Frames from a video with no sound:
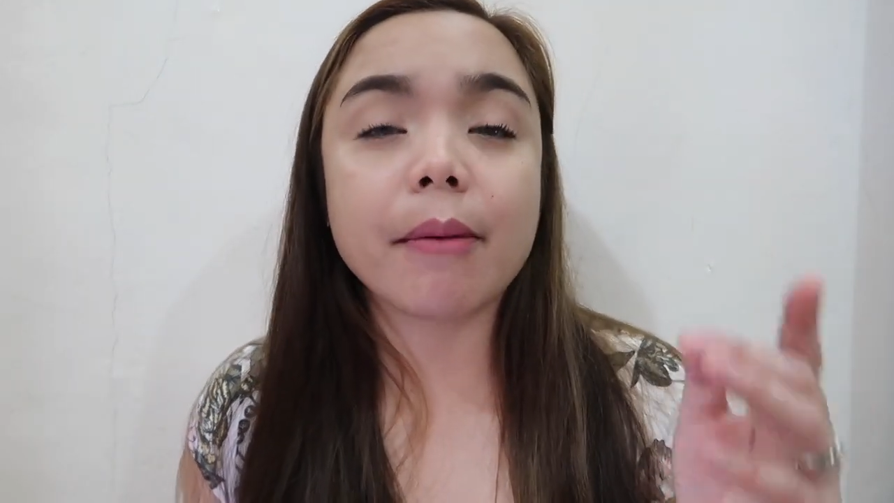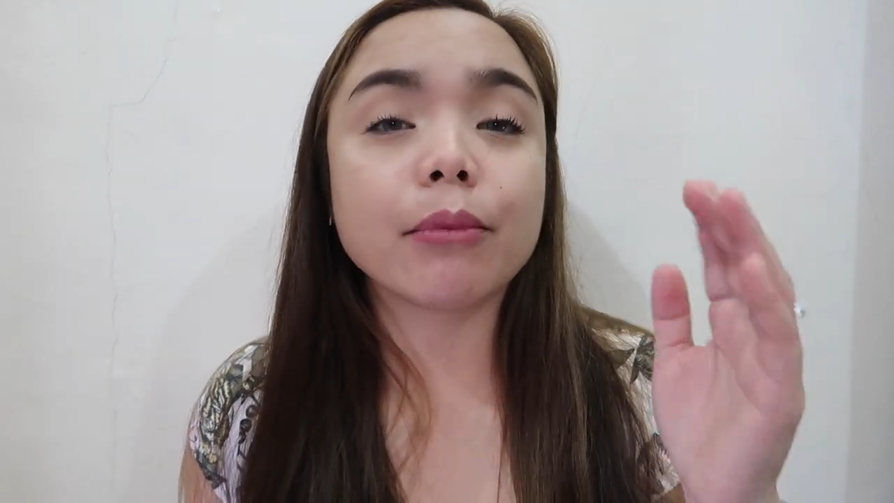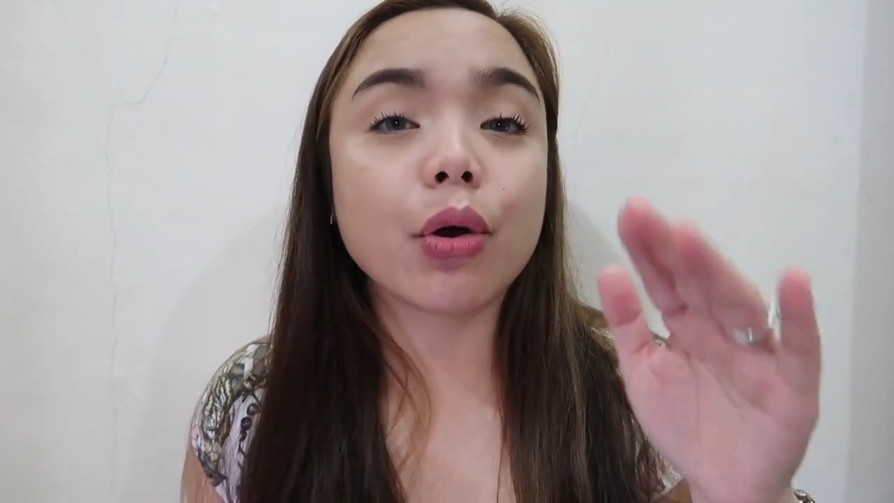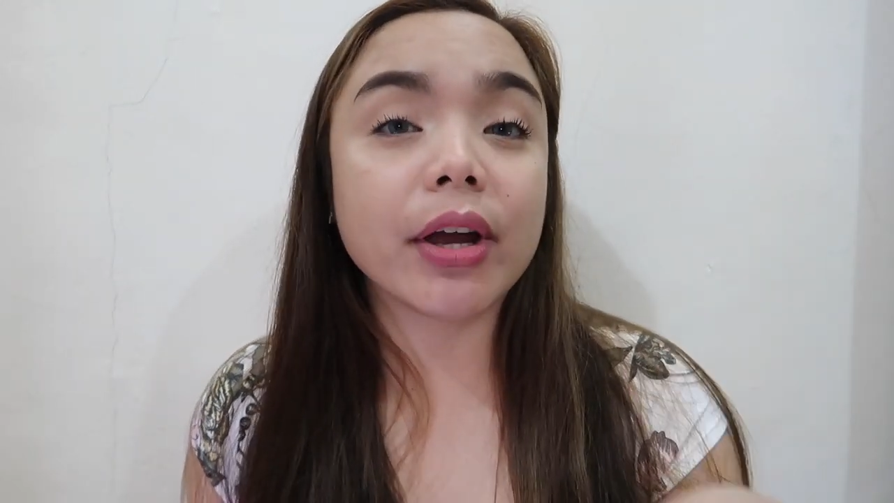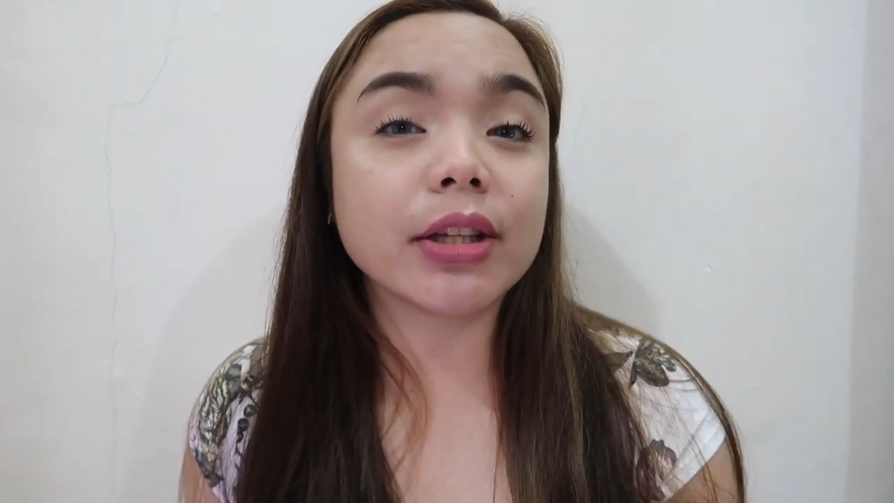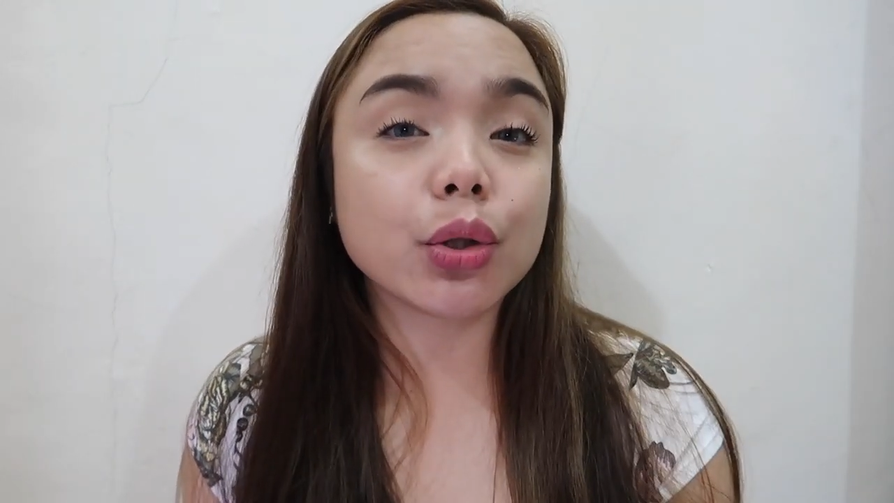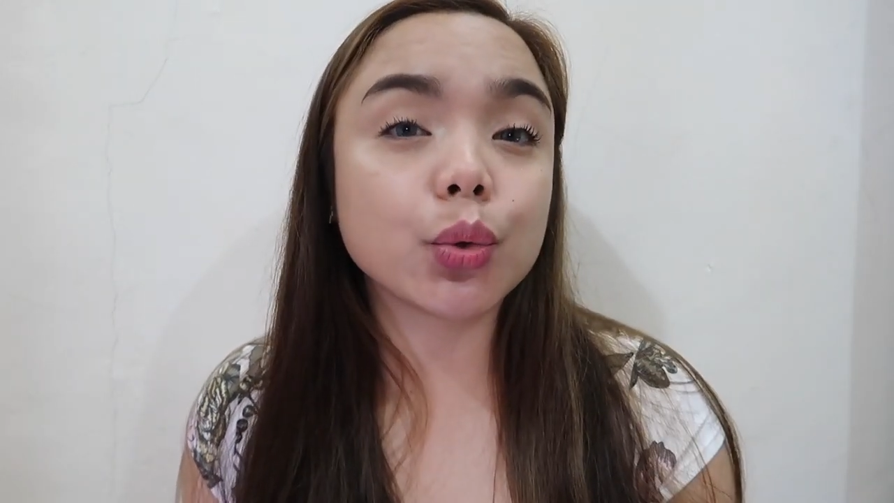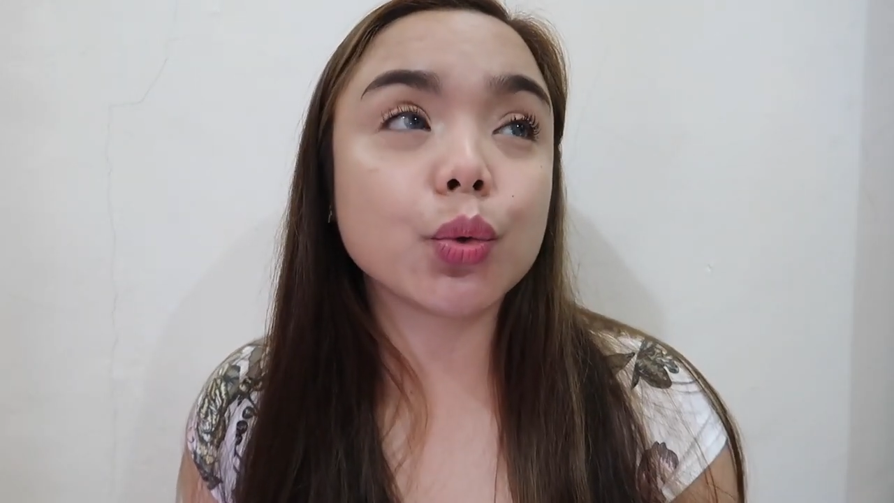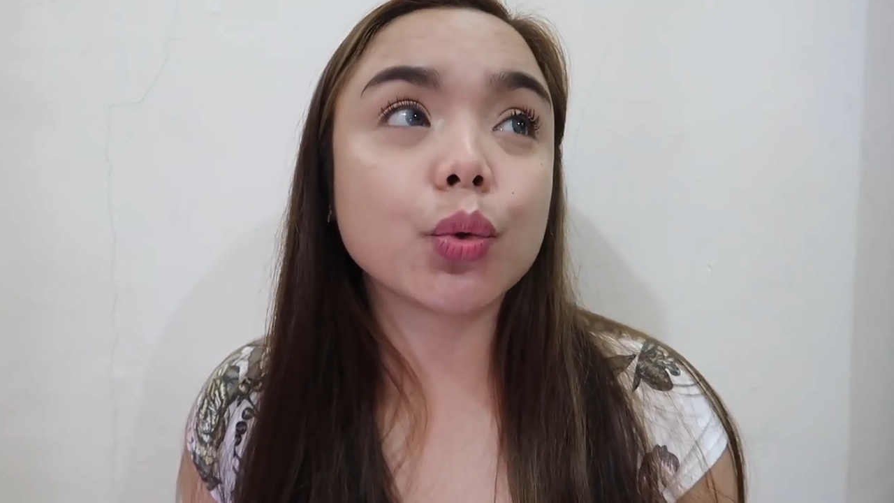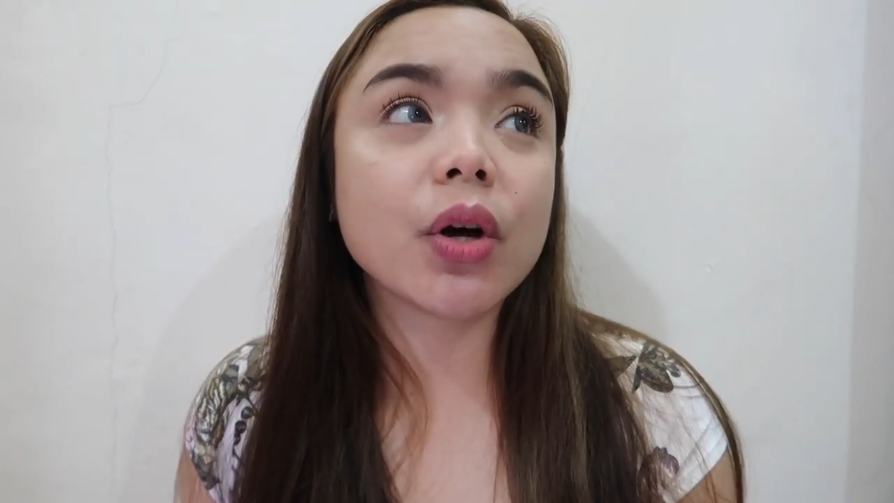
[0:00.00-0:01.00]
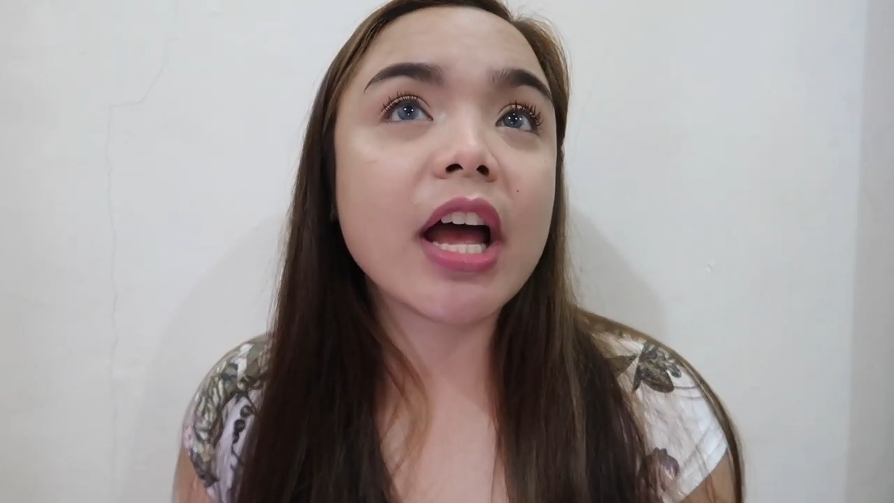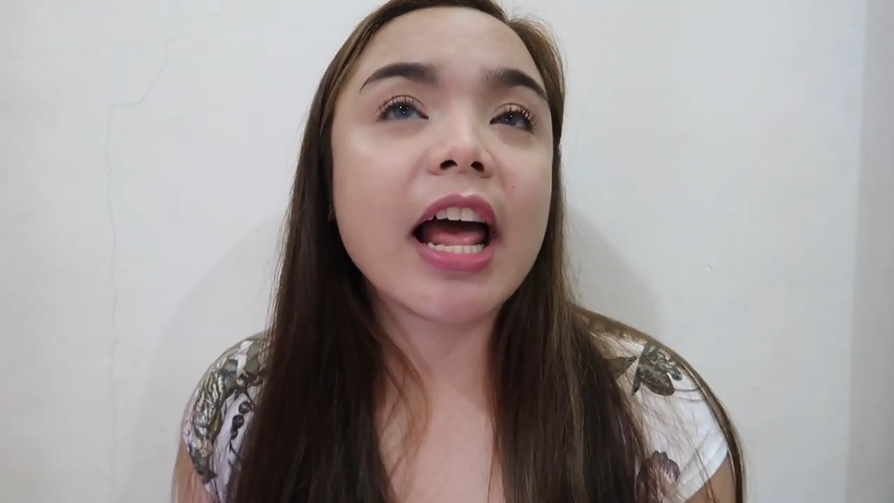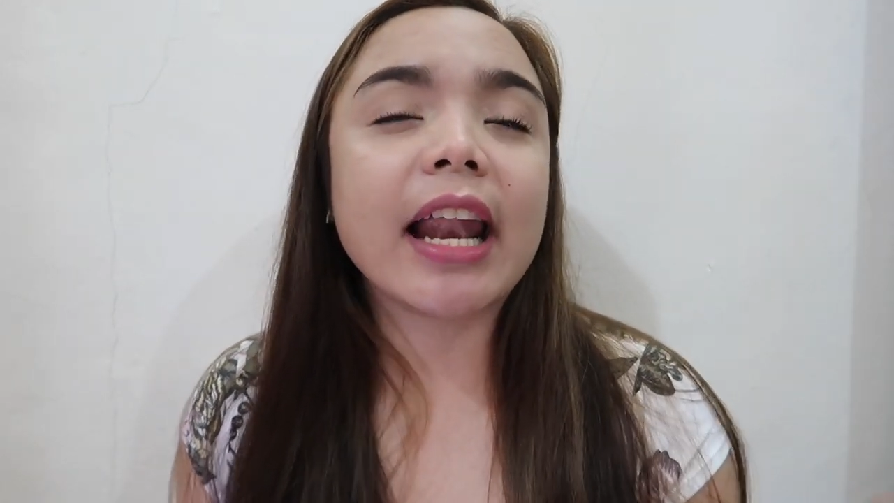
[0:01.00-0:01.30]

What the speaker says: I'm going to,